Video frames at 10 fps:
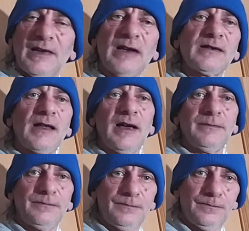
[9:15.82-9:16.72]
That's
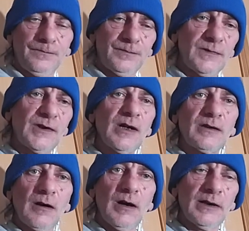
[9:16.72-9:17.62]
that.
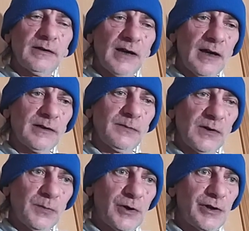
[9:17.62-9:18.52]
Cheers, guys. Thanks.
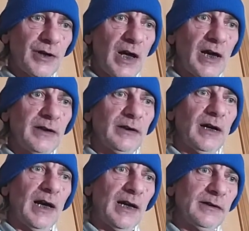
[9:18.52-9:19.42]
Much appreciated.
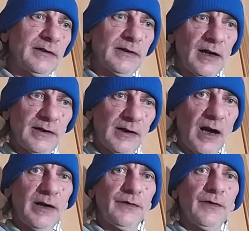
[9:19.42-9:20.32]
And stay
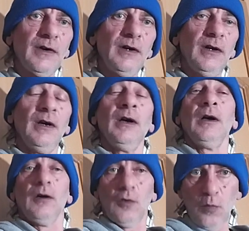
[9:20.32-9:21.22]
safe.
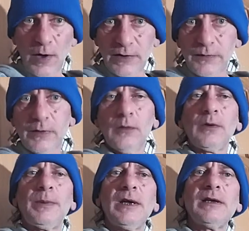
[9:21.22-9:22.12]
Always
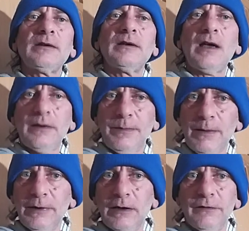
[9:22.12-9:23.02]
record the police and other
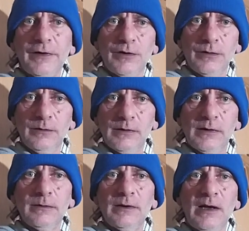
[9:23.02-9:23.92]
public
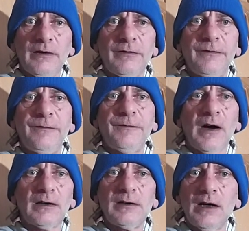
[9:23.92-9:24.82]
officials and other
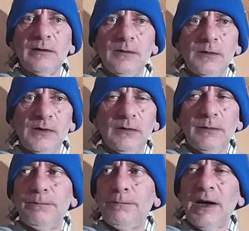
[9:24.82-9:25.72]
fuck knuckles who
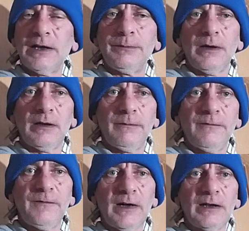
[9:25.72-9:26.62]
are paid by the
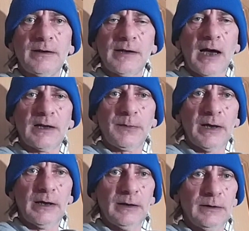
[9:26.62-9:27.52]
fucking
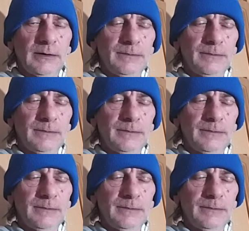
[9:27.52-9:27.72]
taxpayer.